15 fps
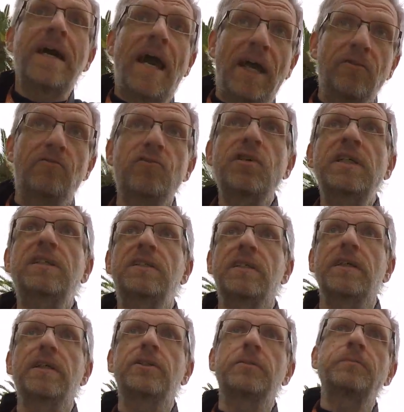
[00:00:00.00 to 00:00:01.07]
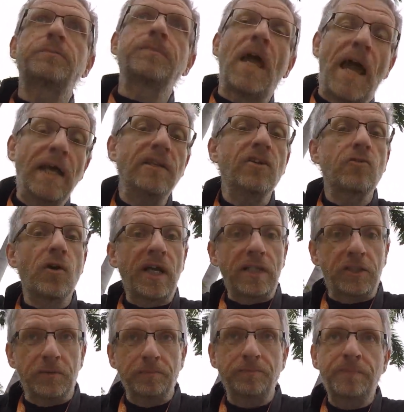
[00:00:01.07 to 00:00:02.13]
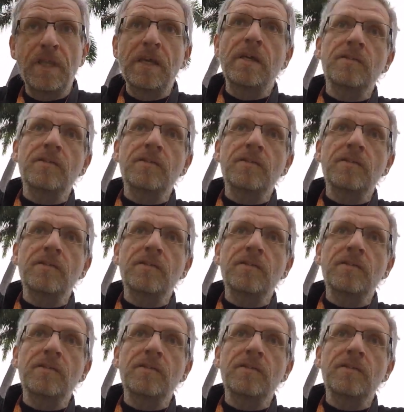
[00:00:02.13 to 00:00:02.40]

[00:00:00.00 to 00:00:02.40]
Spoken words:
and research and narration.